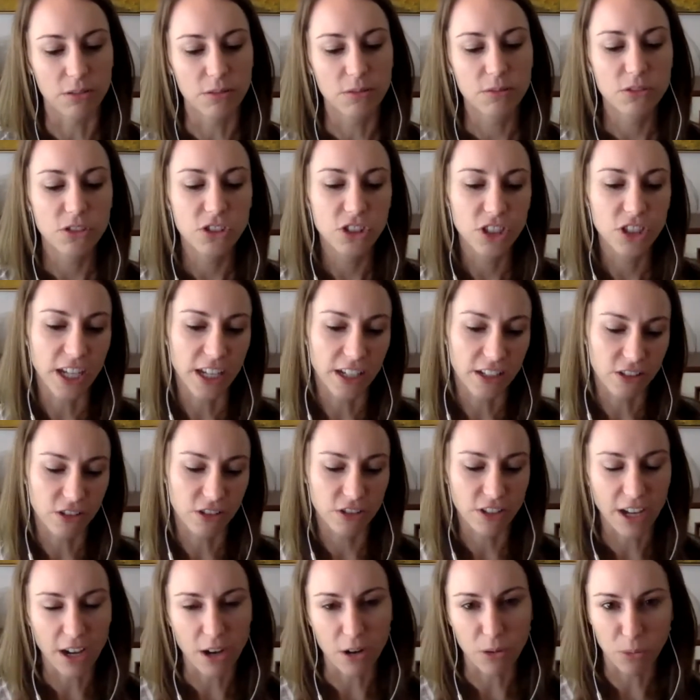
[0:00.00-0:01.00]

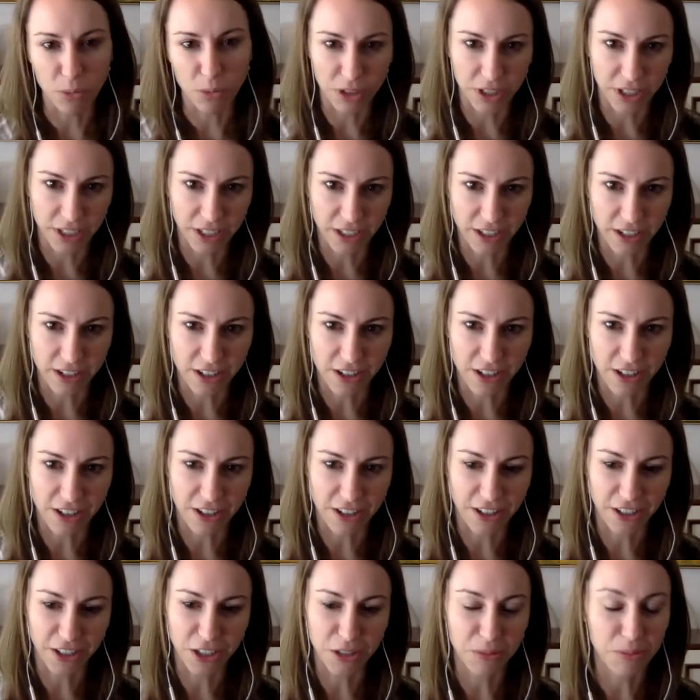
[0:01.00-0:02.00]
change how we
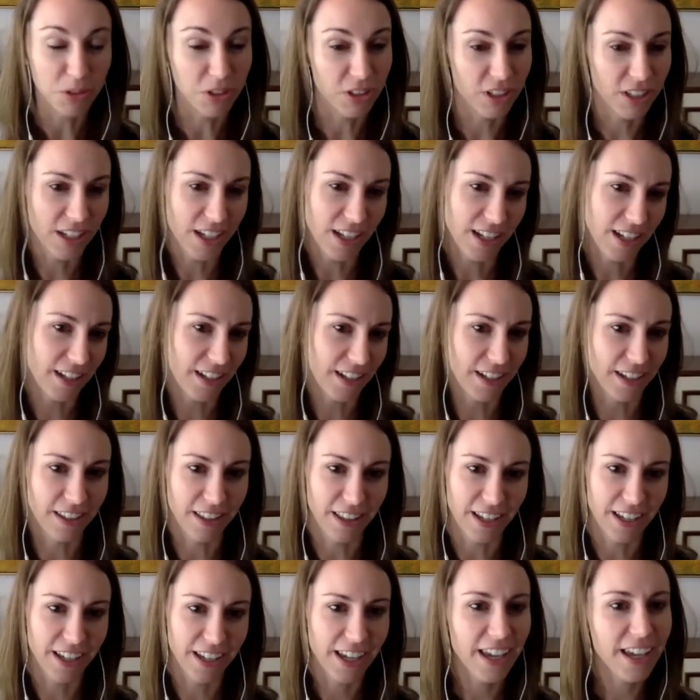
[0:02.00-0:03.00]
are communicating,
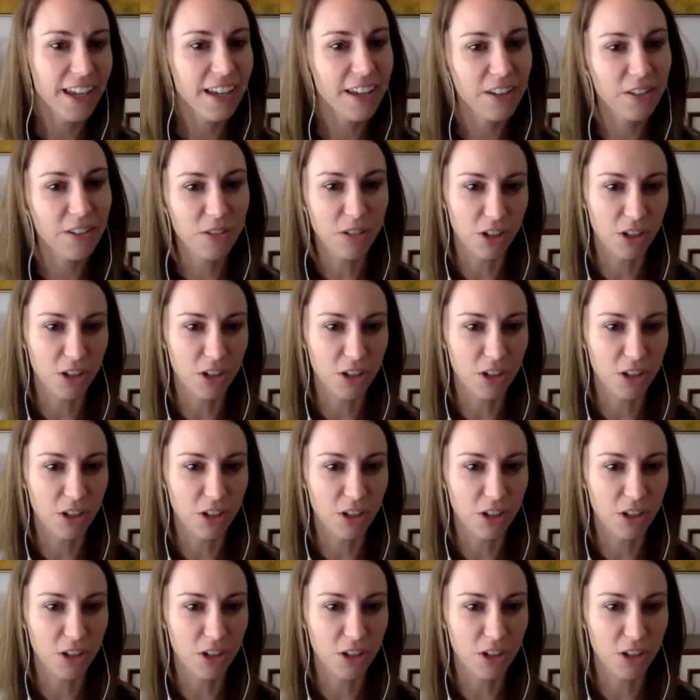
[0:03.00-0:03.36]
like, hey,